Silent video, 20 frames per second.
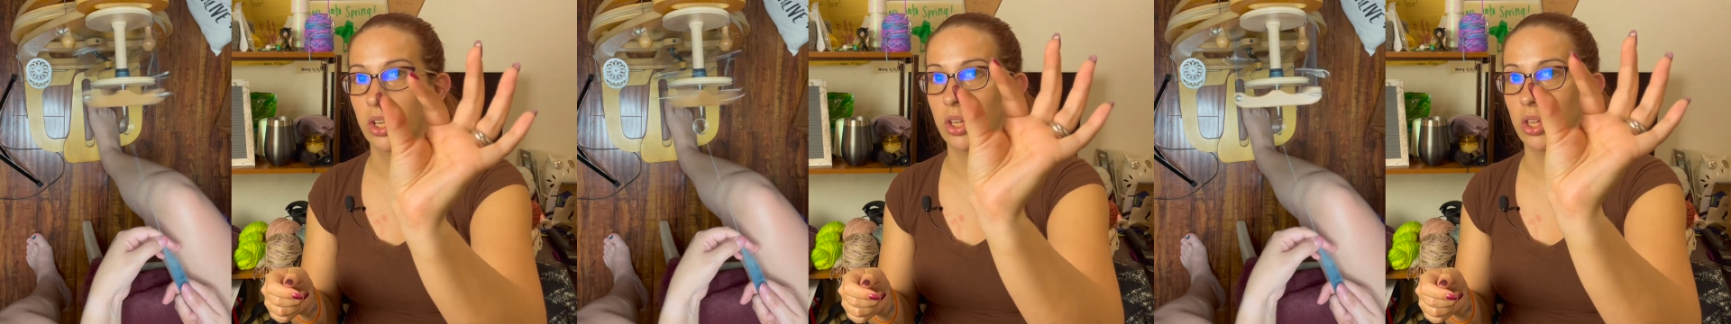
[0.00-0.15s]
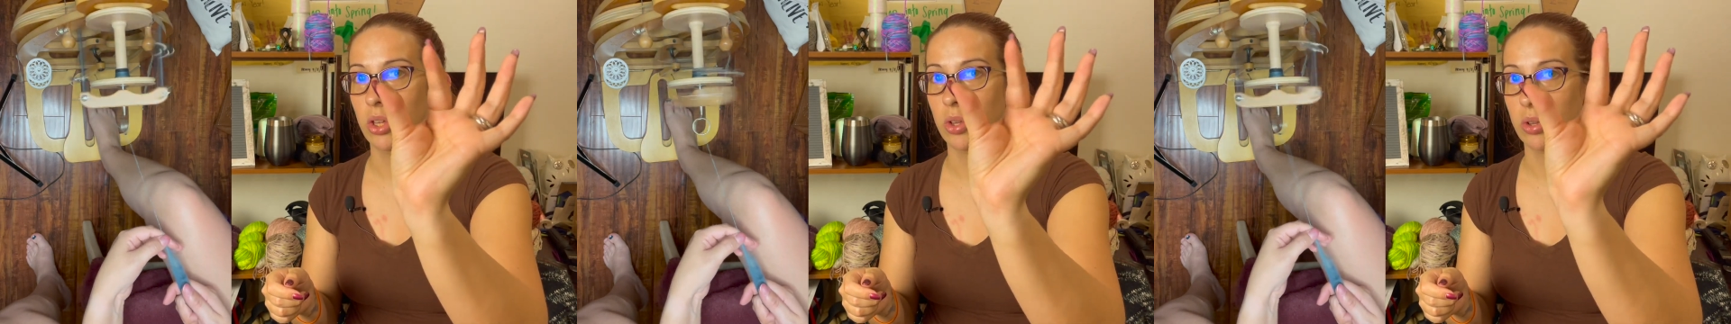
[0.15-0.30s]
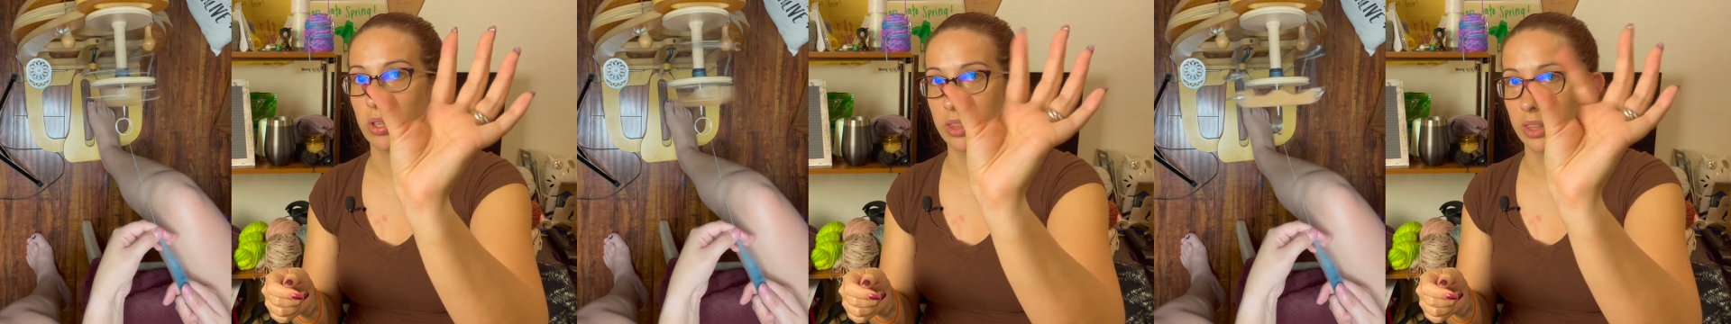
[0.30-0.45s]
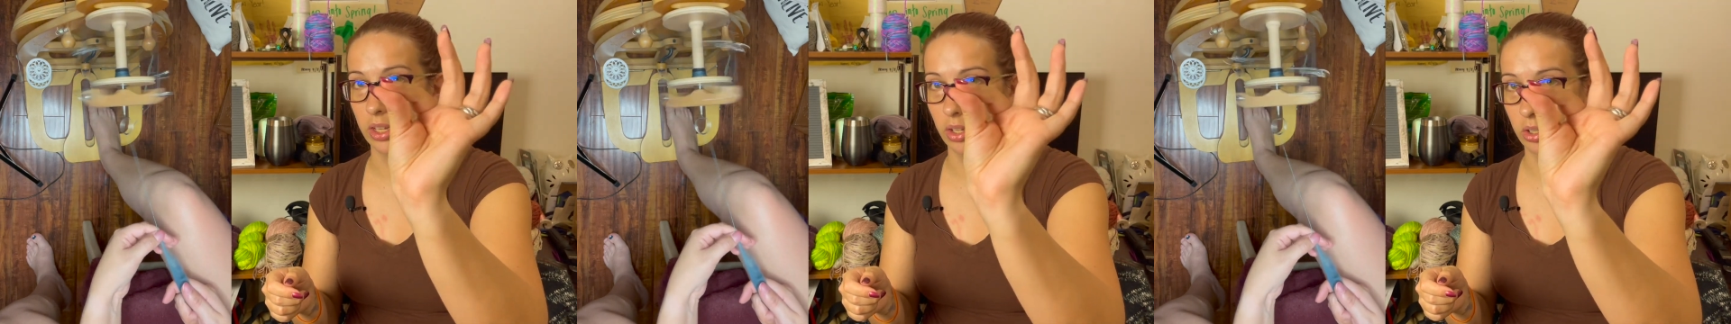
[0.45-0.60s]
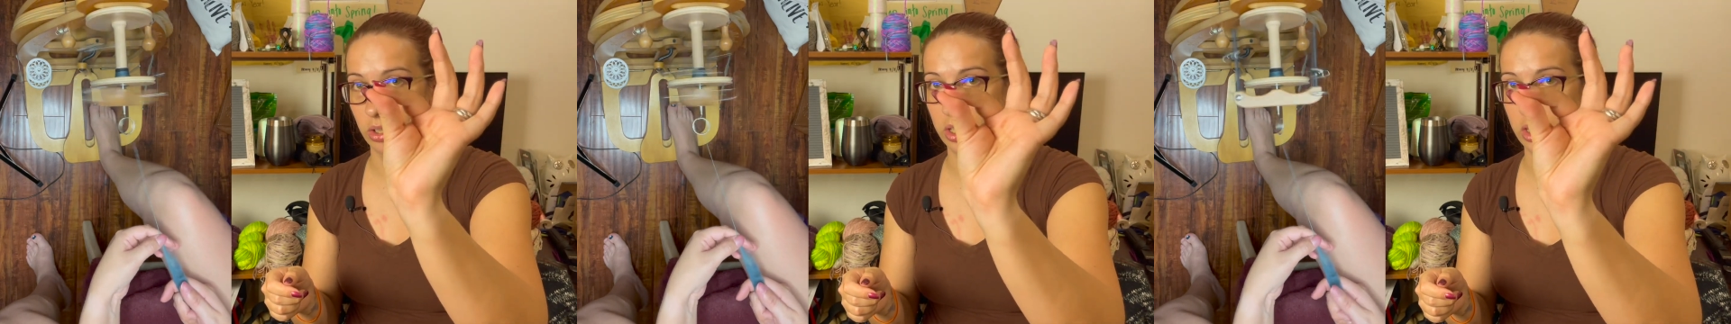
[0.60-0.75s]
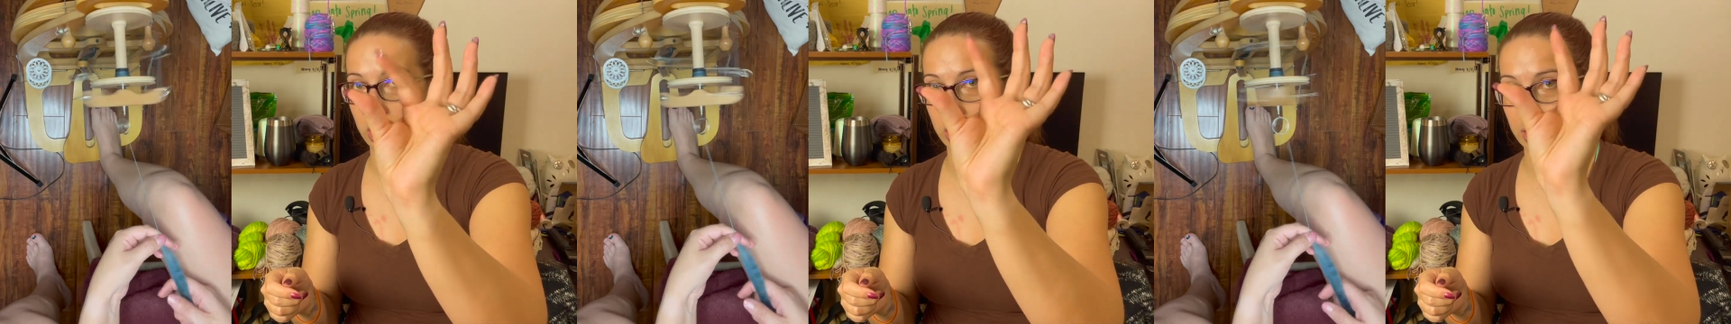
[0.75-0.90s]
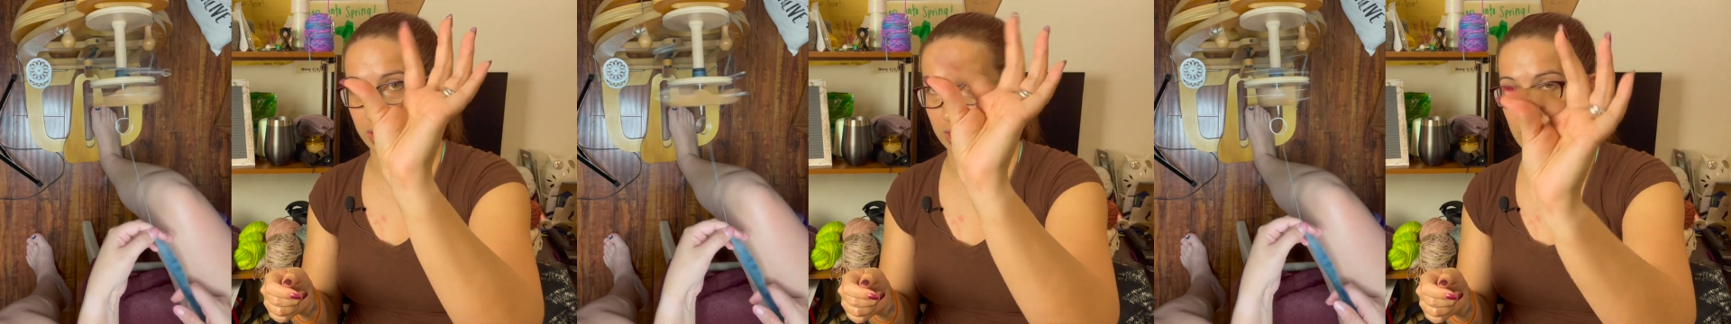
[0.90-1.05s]
You can literally
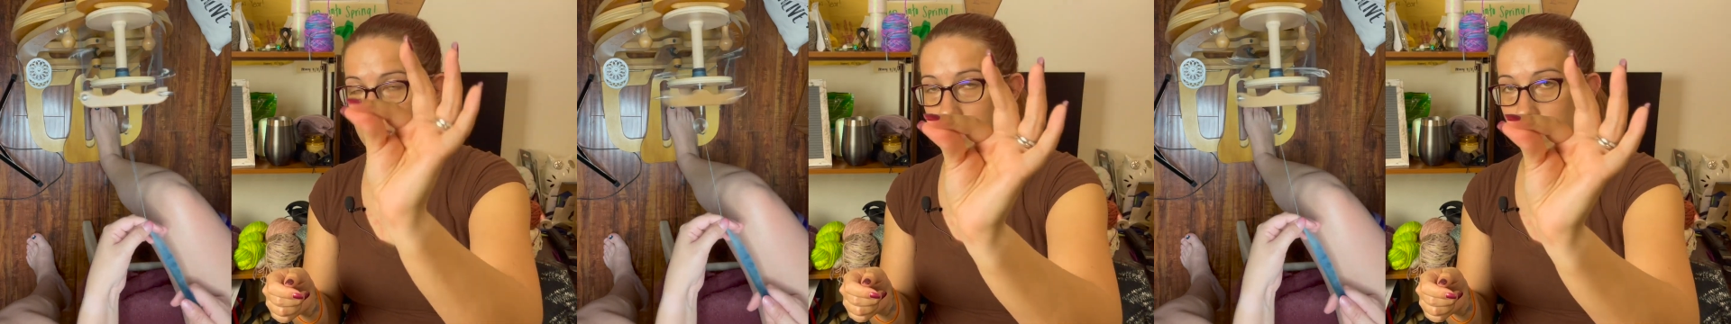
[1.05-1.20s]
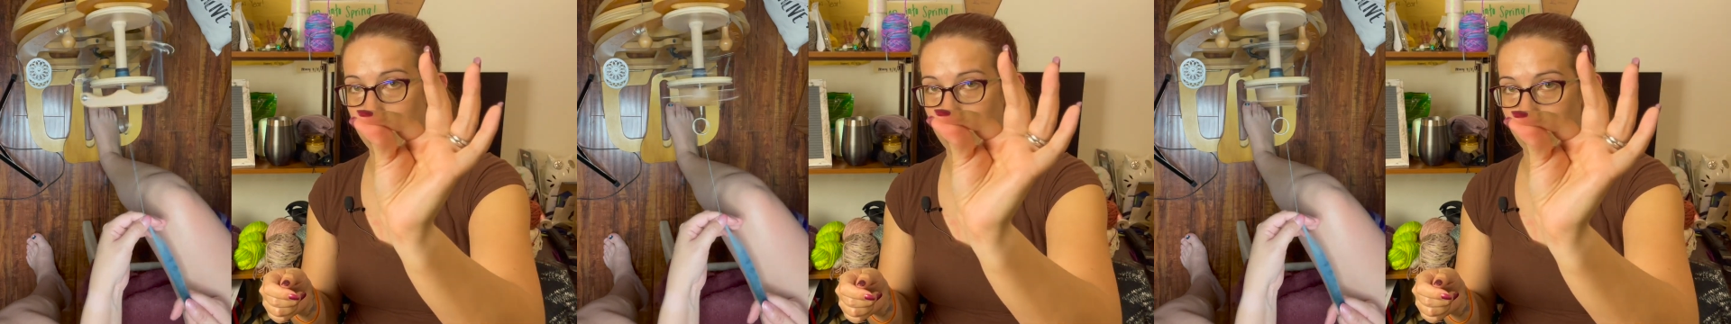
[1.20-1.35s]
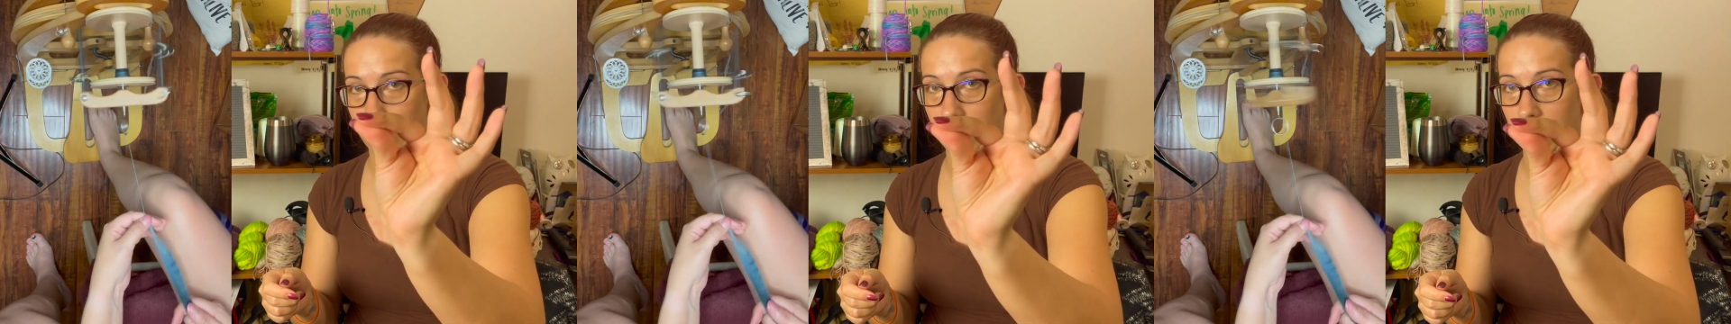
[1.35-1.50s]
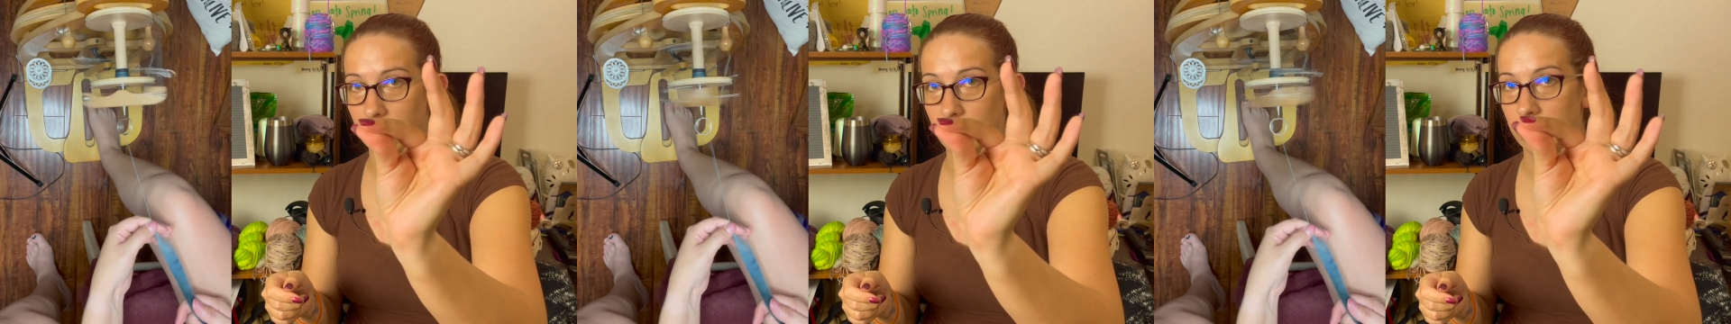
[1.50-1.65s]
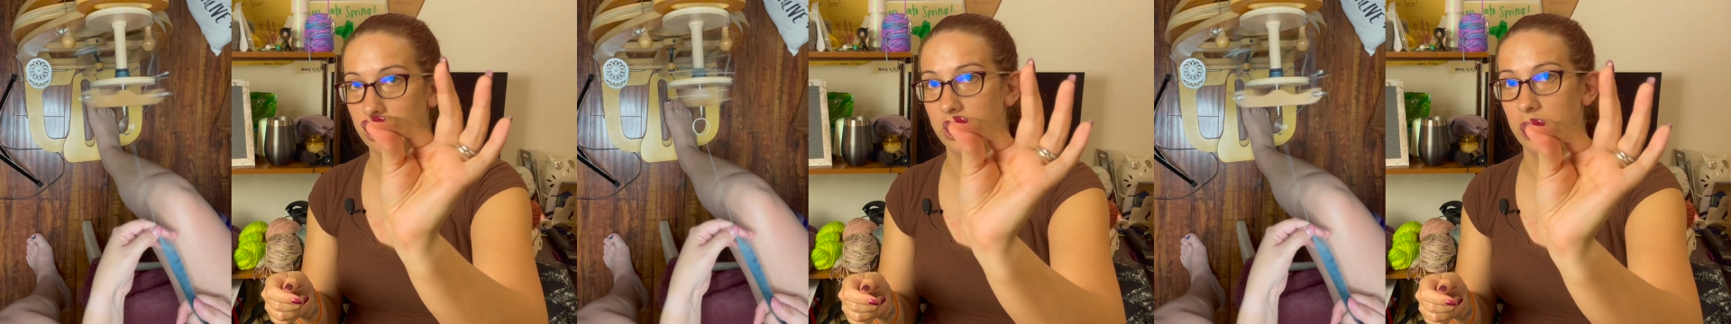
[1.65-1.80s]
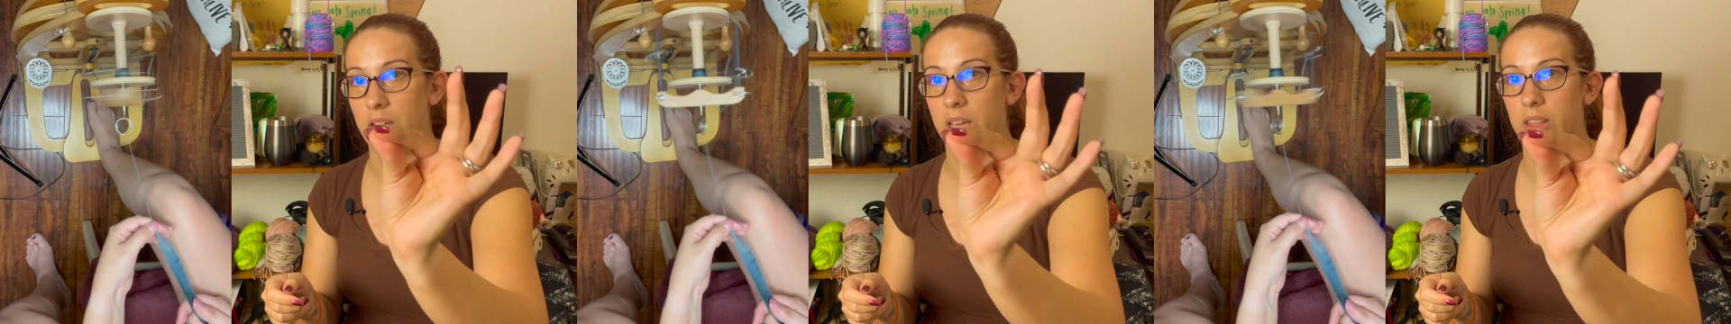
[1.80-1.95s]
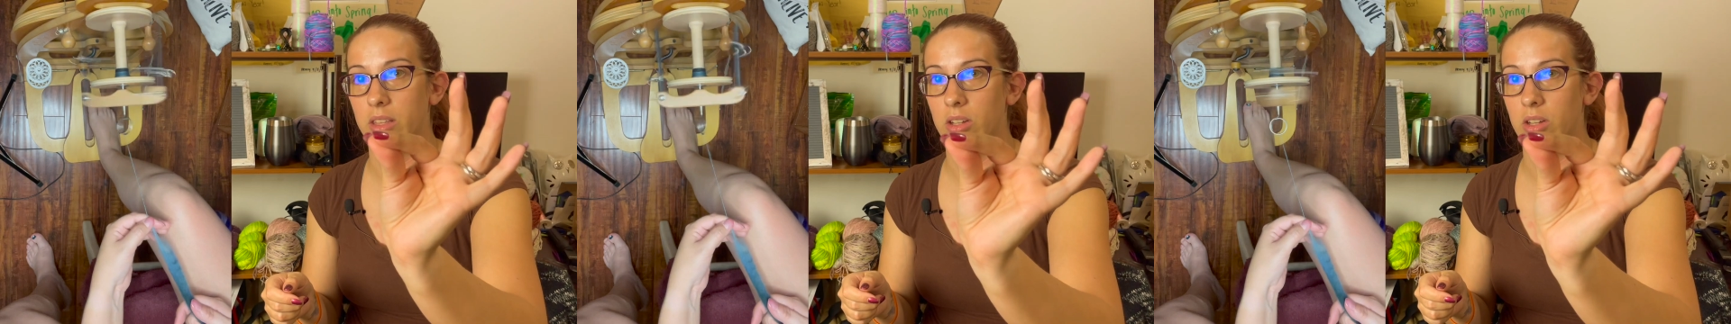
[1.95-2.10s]
just keep your fingers
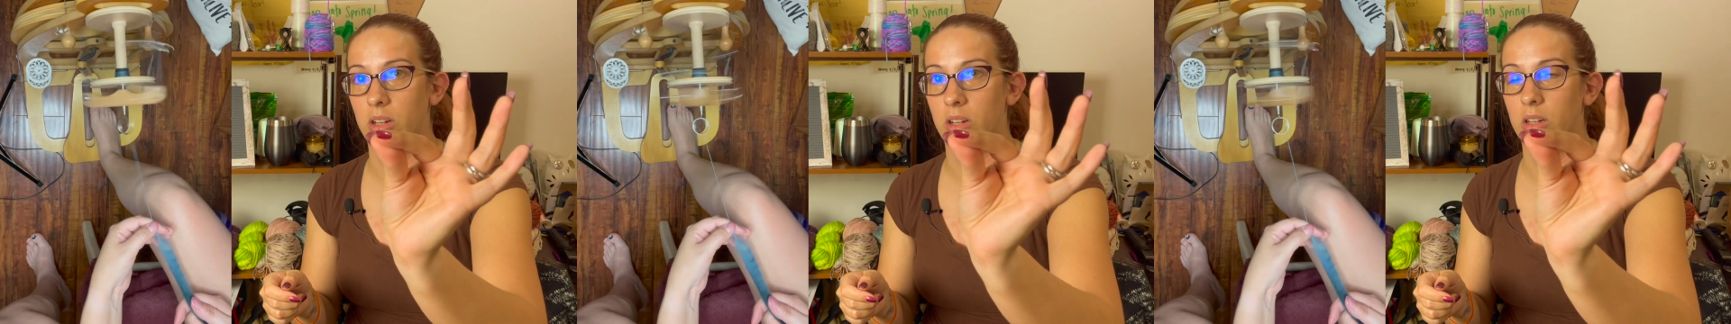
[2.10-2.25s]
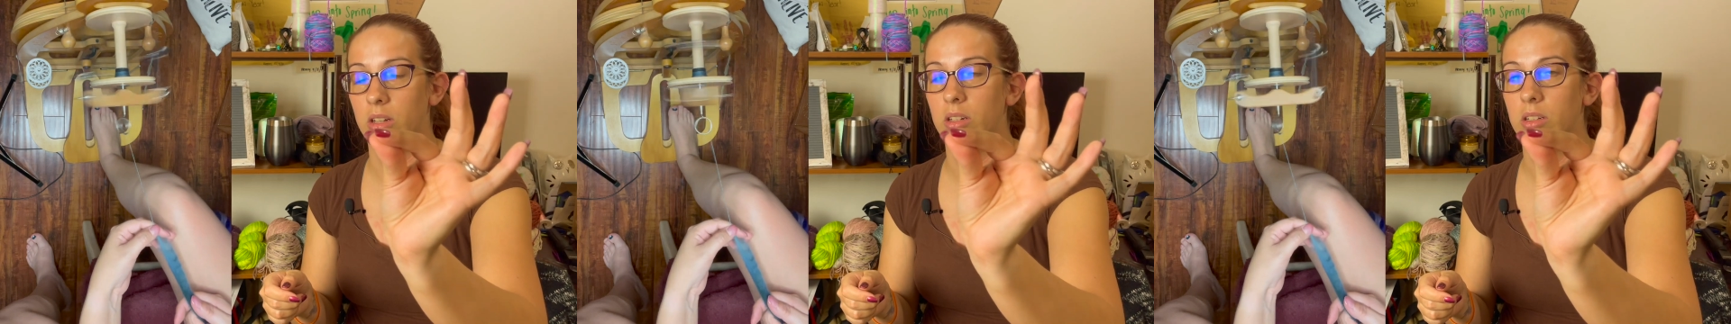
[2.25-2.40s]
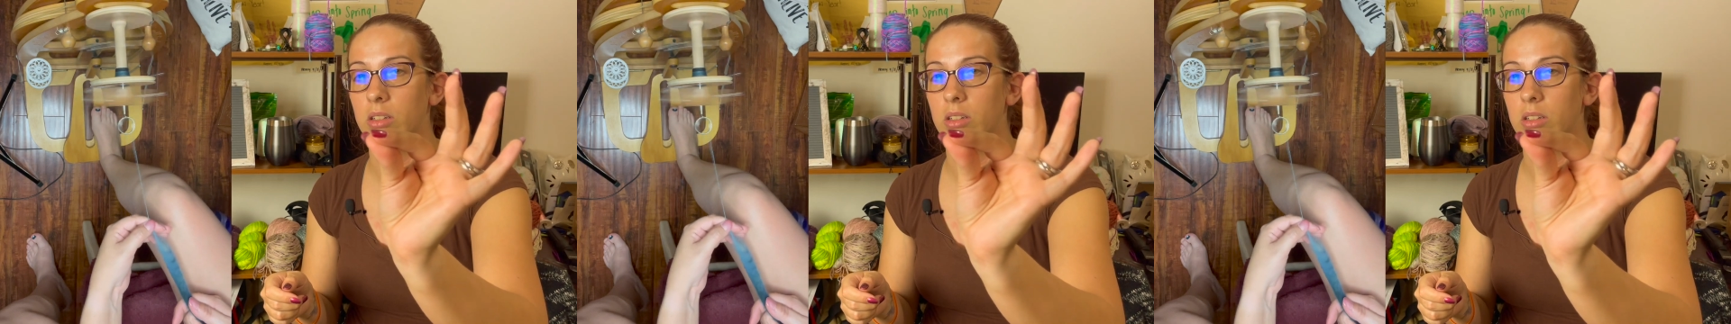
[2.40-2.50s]
together